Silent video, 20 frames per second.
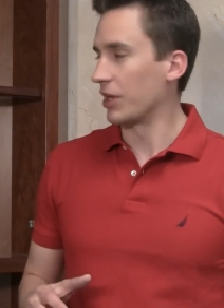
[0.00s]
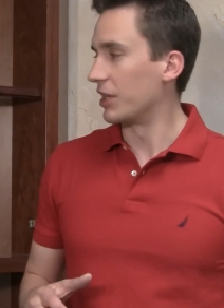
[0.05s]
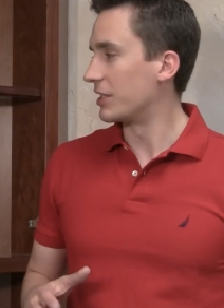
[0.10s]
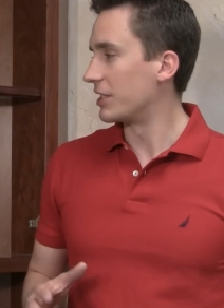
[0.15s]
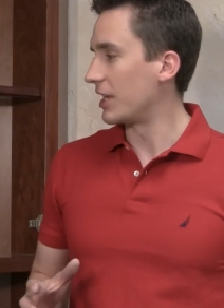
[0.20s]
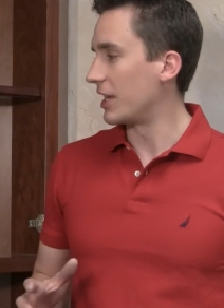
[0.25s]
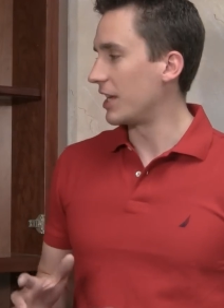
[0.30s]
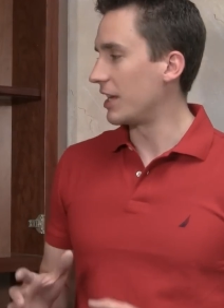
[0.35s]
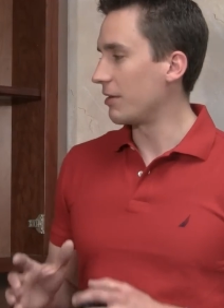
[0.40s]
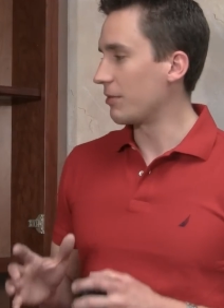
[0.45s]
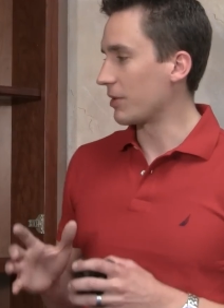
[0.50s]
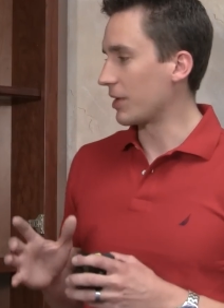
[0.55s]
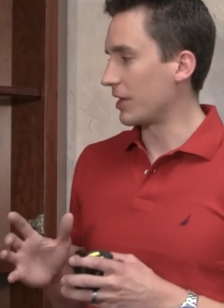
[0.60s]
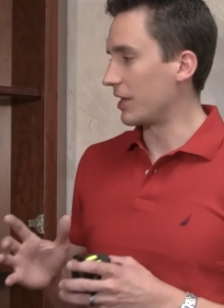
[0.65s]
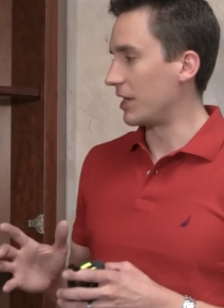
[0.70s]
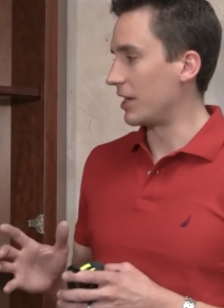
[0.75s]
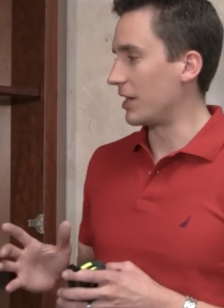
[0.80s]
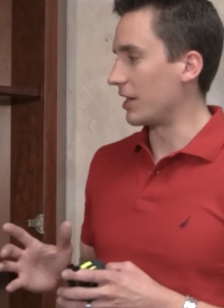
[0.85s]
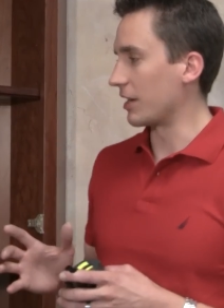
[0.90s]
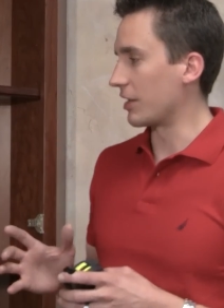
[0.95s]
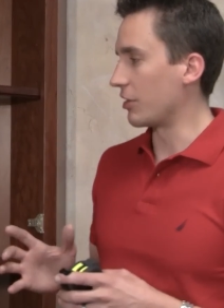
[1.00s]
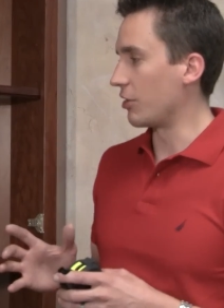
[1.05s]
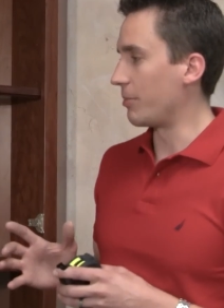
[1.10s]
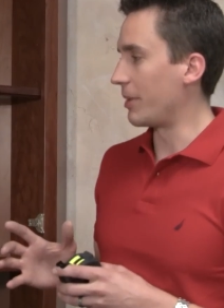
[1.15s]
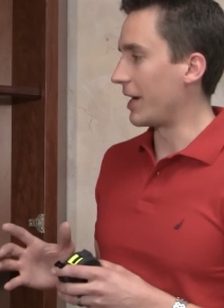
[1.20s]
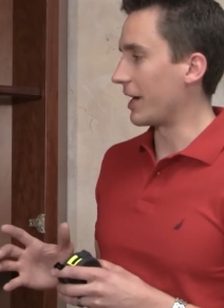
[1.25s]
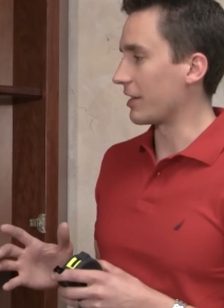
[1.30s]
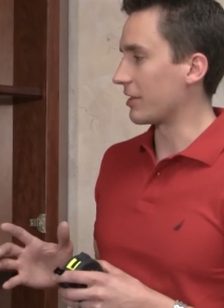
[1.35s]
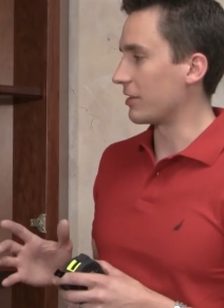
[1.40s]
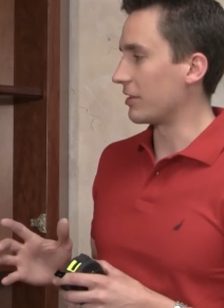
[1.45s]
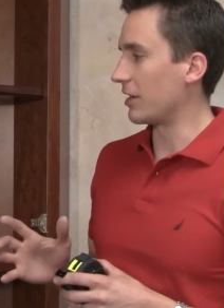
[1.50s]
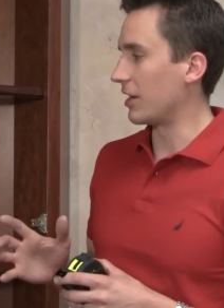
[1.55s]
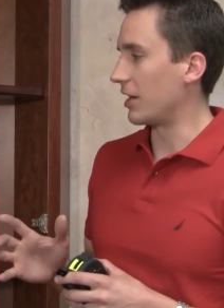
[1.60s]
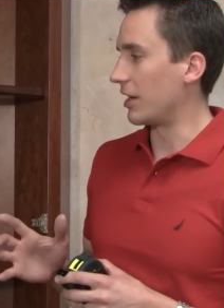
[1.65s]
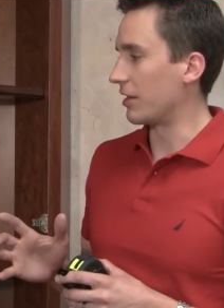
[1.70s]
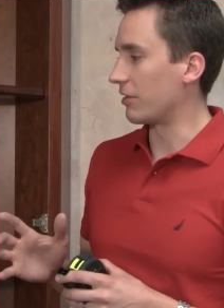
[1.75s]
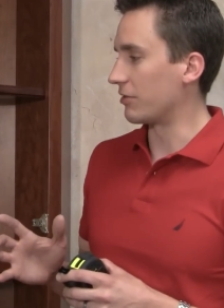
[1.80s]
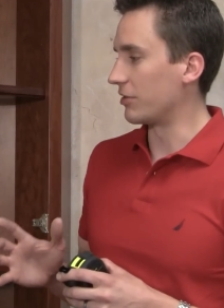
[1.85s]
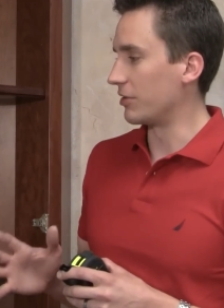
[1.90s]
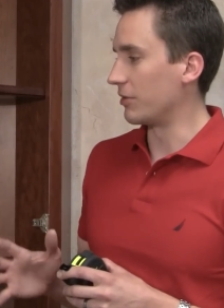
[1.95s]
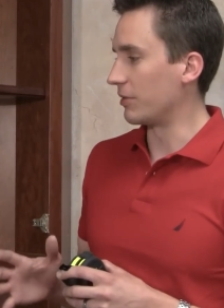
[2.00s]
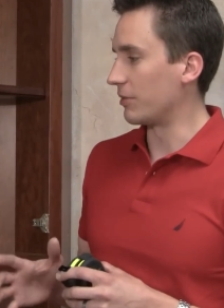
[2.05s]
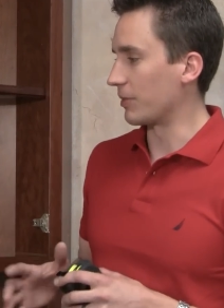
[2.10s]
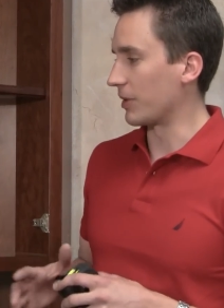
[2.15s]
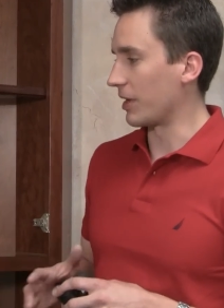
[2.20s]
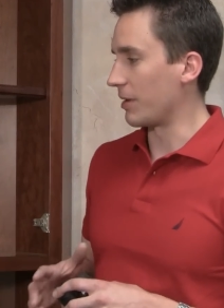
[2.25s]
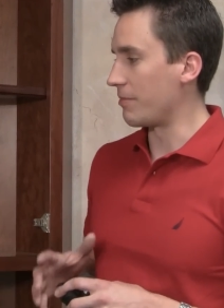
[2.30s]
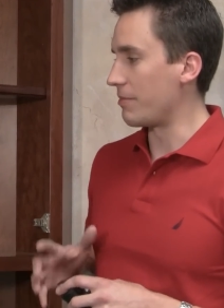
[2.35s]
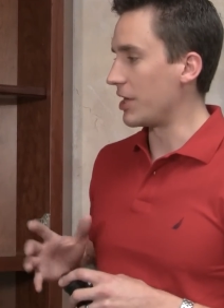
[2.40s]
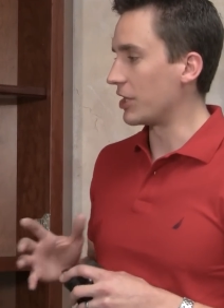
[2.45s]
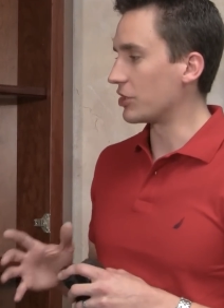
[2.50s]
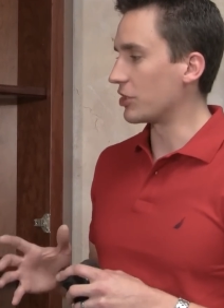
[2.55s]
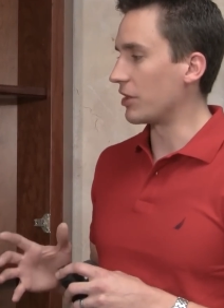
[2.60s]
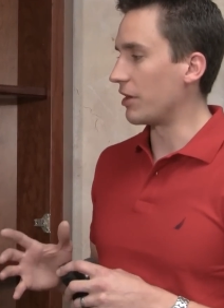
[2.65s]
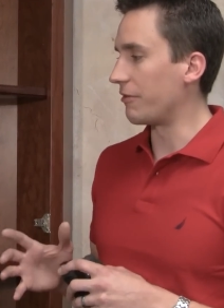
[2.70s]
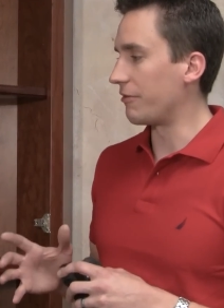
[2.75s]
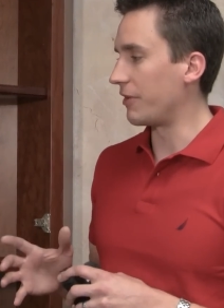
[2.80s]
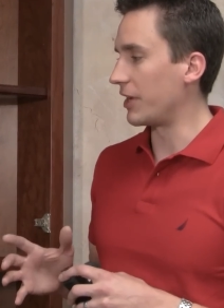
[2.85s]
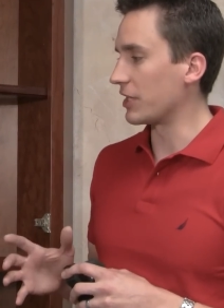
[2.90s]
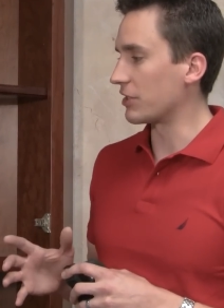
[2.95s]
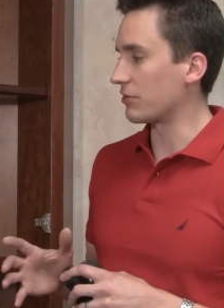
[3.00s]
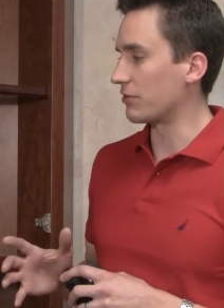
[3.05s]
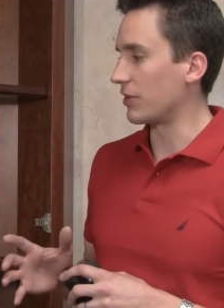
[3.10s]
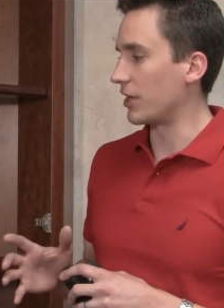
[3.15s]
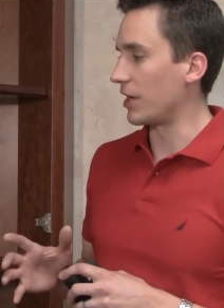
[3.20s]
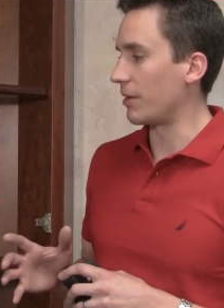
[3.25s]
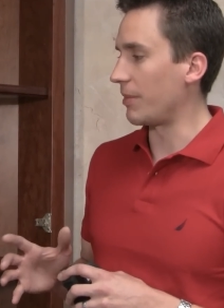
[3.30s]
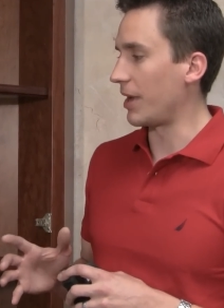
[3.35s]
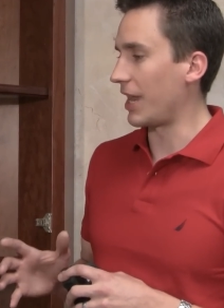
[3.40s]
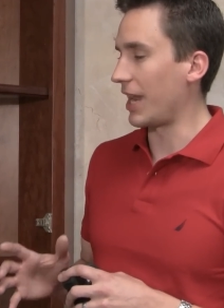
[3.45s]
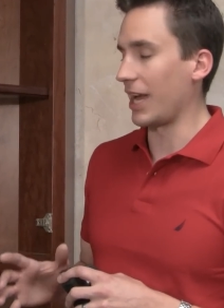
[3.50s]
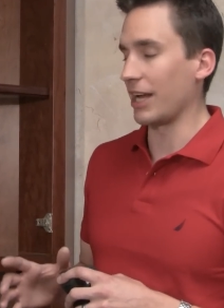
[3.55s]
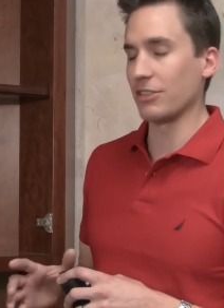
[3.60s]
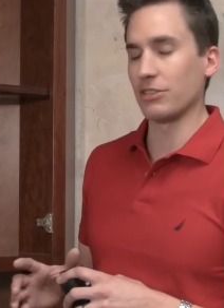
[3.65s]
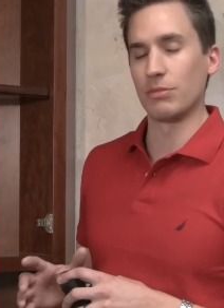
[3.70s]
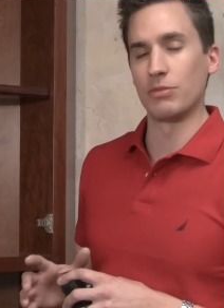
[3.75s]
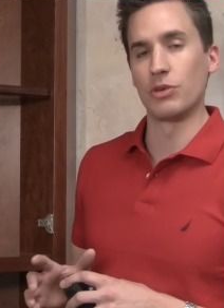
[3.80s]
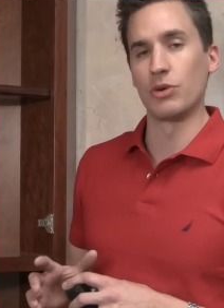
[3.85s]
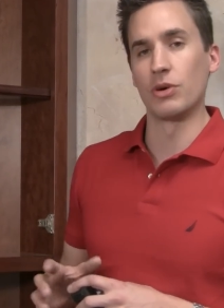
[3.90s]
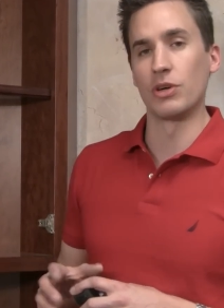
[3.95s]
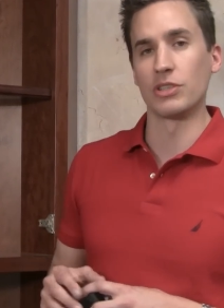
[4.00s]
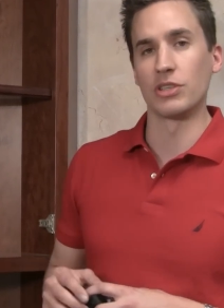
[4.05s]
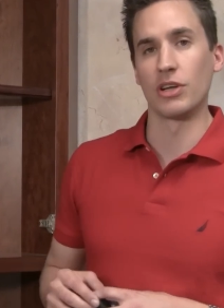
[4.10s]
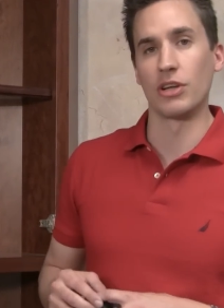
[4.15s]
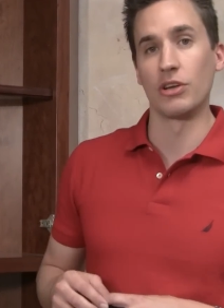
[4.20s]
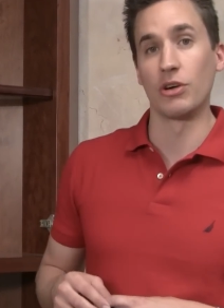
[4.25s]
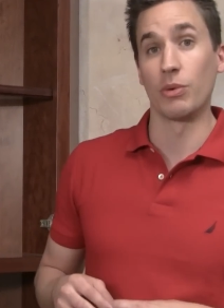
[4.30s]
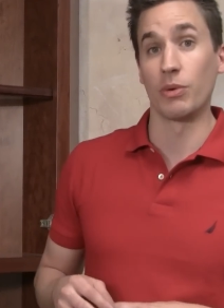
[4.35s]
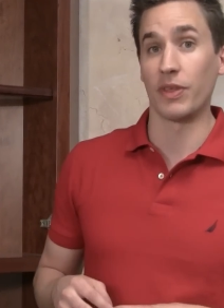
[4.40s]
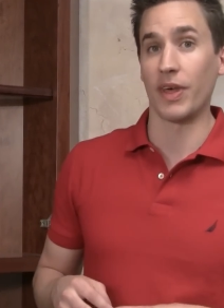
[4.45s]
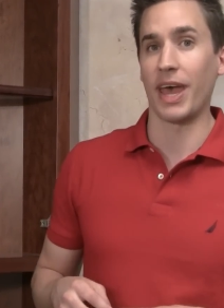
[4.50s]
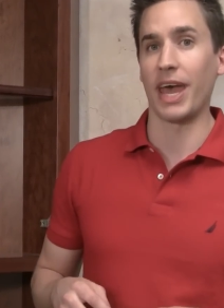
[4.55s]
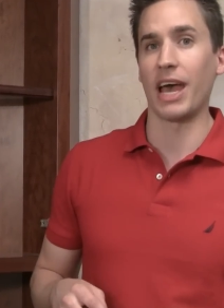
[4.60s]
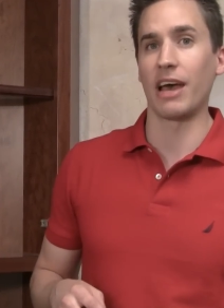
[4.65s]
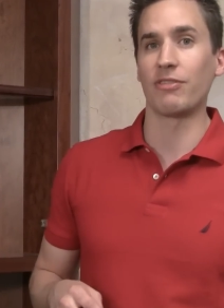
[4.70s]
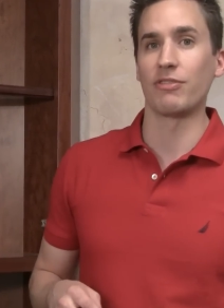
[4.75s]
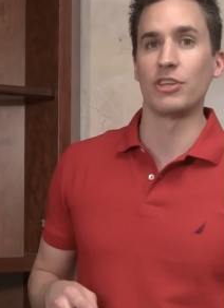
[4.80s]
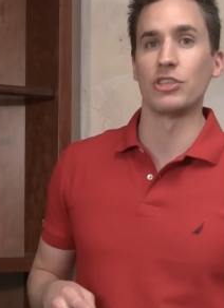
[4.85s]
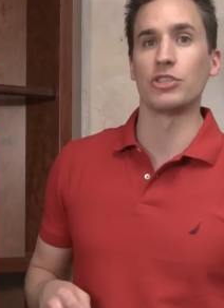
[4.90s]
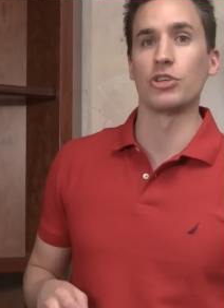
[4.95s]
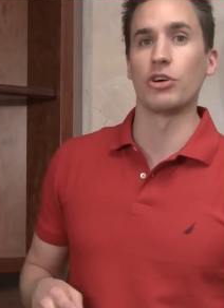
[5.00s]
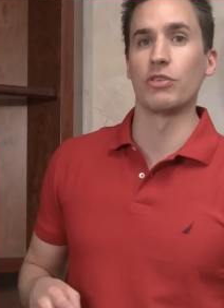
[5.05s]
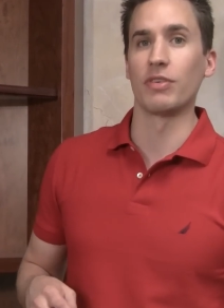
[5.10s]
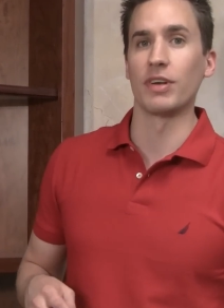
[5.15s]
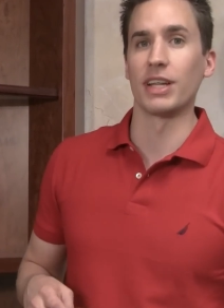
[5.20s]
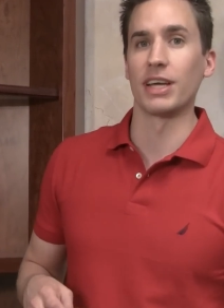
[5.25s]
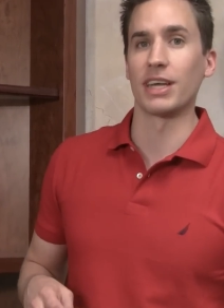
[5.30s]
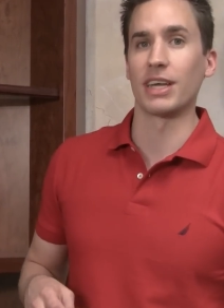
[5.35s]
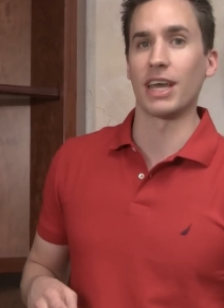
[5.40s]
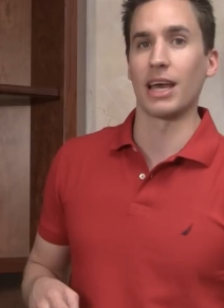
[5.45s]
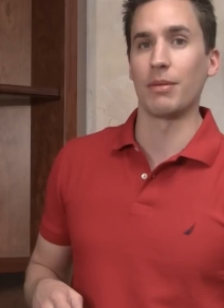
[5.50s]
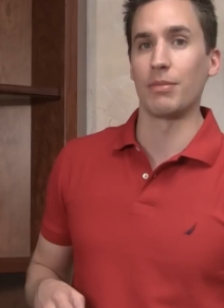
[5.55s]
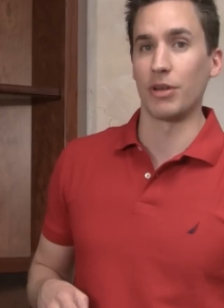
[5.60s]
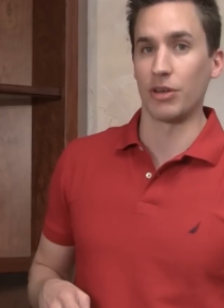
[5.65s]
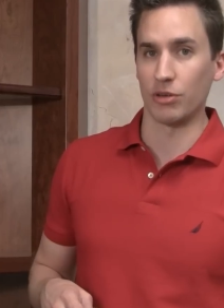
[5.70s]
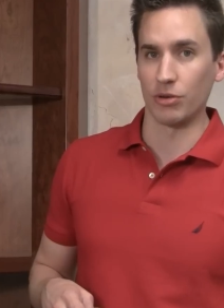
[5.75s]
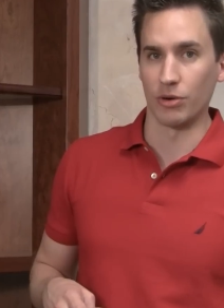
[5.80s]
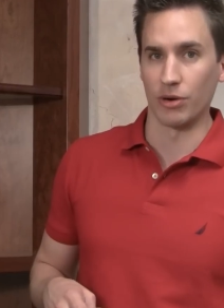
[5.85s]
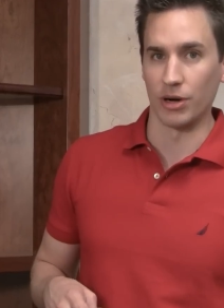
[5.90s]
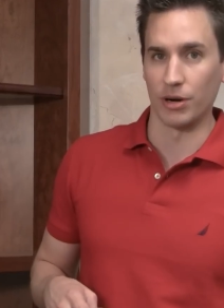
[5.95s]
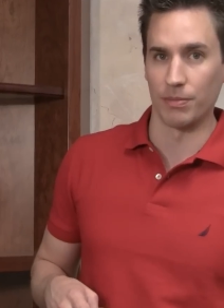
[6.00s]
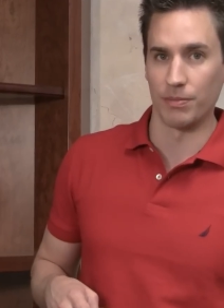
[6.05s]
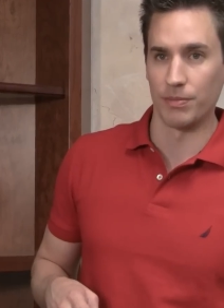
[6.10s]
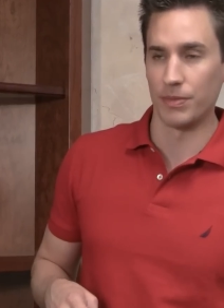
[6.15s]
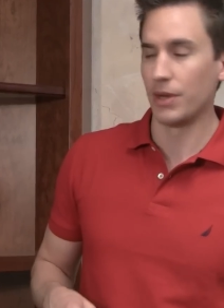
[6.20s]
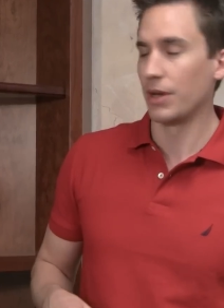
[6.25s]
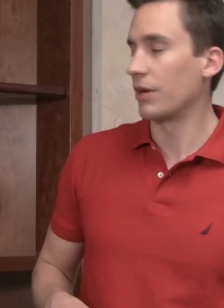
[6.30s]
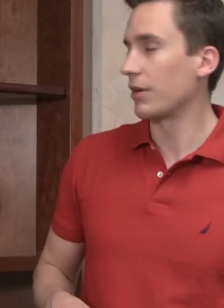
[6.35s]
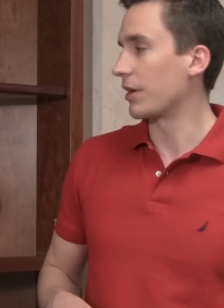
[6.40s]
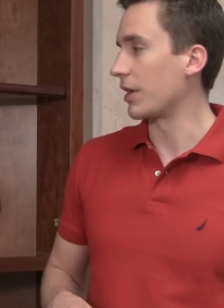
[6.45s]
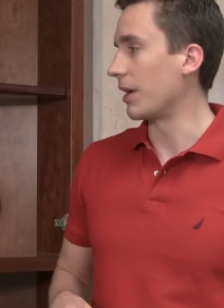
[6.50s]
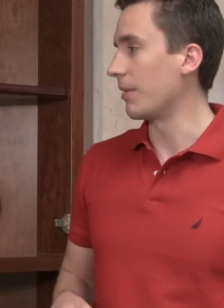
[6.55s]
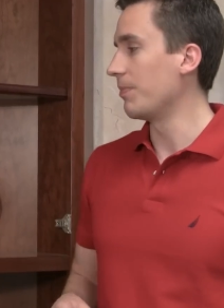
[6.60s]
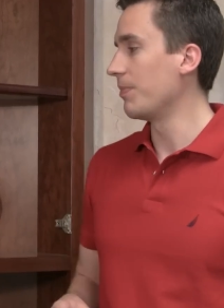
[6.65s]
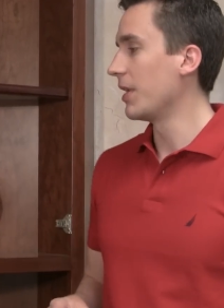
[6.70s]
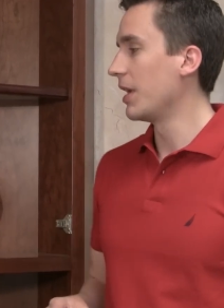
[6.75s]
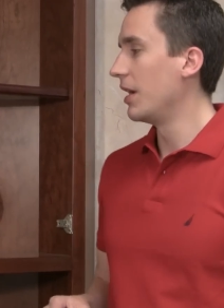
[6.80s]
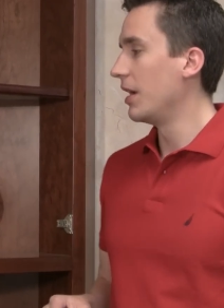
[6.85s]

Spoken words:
Today we're gonna go back through and we're gonna measure a face frame and add some doors onto it with a 1/2 inch overlay cabinet door. Okay.